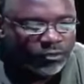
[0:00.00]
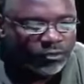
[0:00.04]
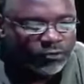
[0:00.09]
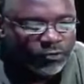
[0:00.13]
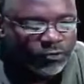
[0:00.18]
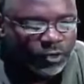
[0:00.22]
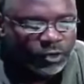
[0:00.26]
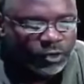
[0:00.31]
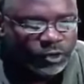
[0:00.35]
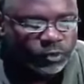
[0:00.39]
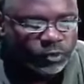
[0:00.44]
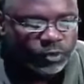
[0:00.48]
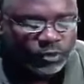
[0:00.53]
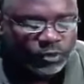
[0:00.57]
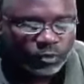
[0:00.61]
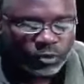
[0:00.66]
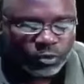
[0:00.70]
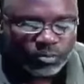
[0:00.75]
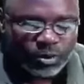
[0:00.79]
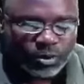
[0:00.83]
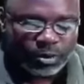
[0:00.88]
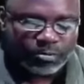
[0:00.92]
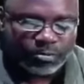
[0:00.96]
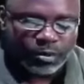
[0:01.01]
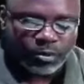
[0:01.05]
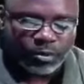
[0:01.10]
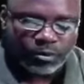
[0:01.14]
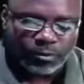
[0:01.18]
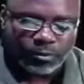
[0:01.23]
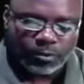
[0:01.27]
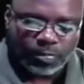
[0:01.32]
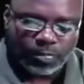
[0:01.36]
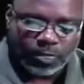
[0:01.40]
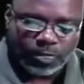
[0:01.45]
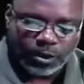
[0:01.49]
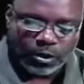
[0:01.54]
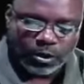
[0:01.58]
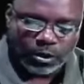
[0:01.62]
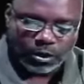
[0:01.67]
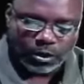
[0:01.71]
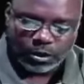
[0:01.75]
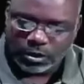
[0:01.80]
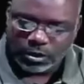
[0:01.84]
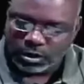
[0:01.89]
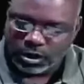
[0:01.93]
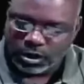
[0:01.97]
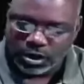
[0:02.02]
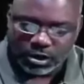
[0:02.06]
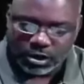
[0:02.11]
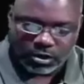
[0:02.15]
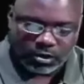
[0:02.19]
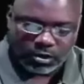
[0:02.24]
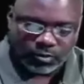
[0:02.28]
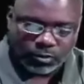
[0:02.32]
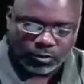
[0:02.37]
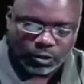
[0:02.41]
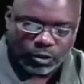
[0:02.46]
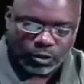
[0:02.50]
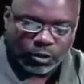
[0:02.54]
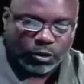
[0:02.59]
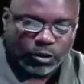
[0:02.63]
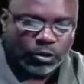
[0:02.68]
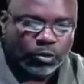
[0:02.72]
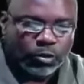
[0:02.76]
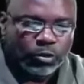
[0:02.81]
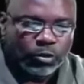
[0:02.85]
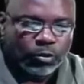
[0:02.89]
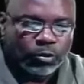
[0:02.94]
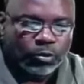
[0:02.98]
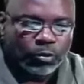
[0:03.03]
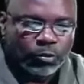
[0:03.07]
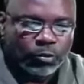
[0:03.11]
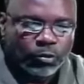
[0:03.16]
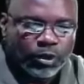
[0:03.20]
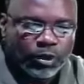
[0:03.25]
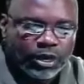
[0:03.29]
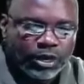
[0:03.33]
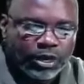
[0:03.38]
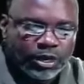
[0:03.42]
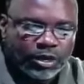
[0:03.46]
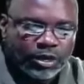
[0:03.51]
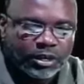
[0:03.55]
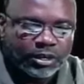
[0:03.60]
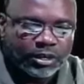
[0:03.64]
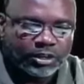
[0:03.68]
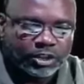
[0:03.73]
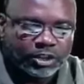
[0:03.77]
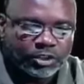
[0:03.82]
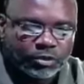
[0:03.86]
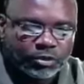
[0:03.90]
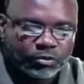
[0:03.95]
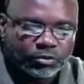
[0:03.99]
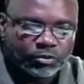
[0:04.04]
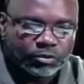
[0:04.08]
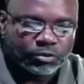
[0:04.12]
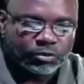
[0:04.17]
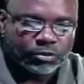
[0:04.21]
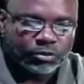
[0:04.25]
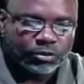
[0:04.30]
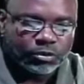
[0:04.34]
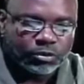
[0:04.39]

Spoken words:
The first one, remember, here we issued